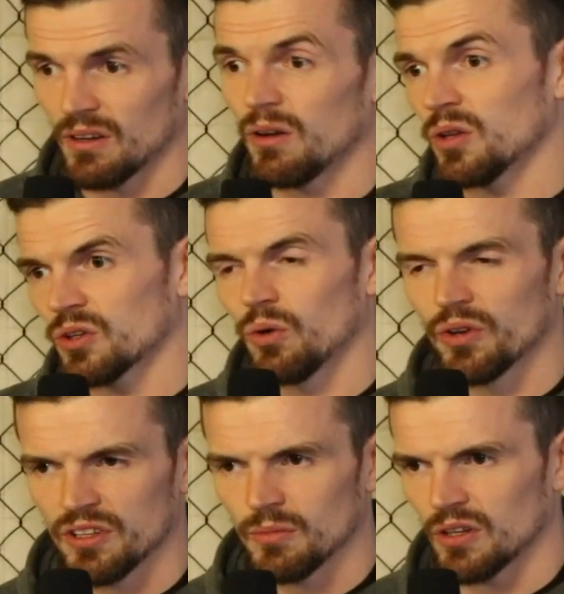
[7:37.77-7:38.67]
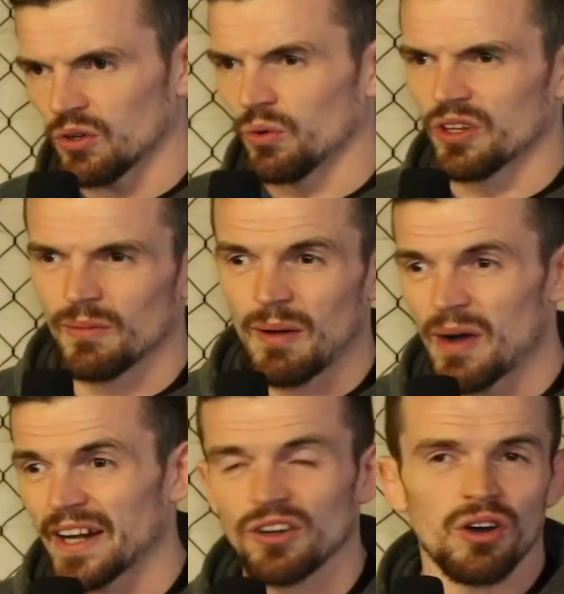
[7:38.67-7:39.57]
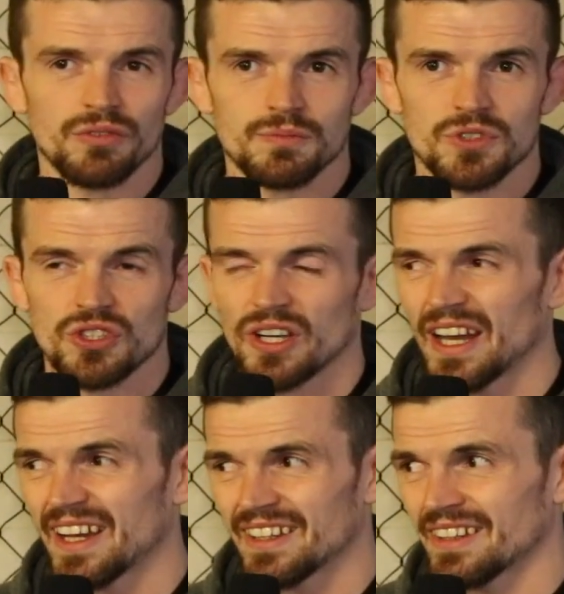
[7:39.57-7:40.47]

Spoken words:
I'll go with him, I might not have stuck at it.